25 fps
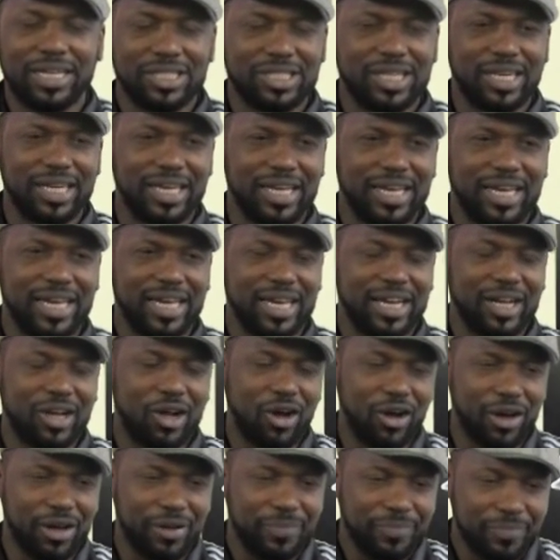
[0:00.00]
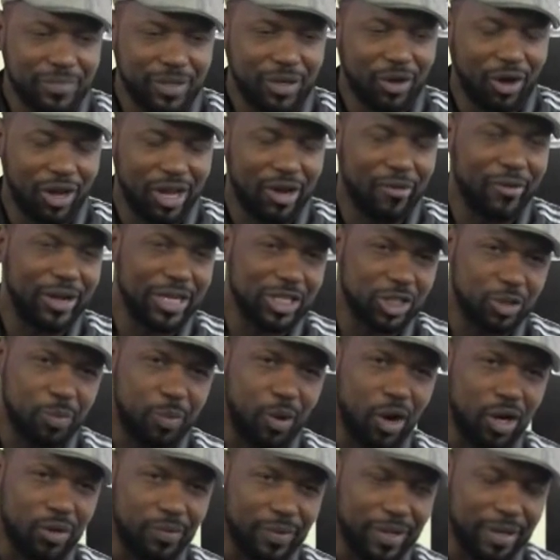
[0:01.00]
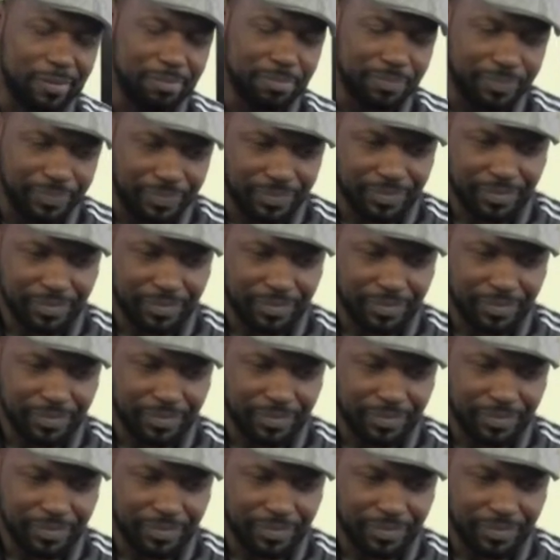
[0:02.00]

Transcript: actually got in the ring and sparred with him,